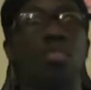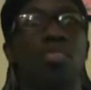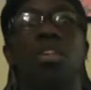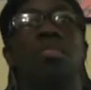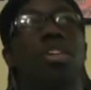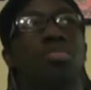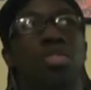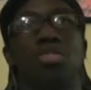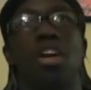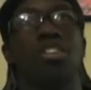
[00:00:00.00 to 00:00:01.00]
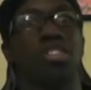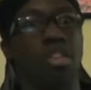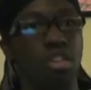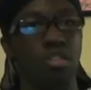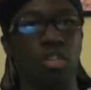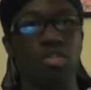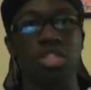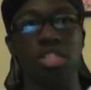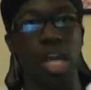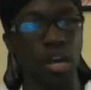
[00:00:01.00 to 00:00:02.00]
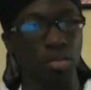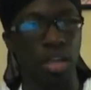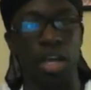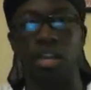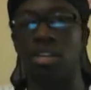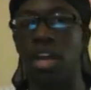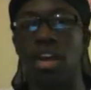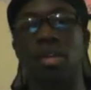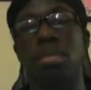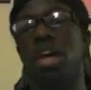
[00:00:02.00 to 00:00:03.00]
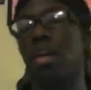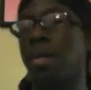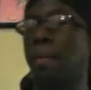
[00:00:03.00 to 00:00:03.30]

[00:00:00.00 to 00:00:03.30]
you pretty much was trying to starve Lucius out. Like, damn, like,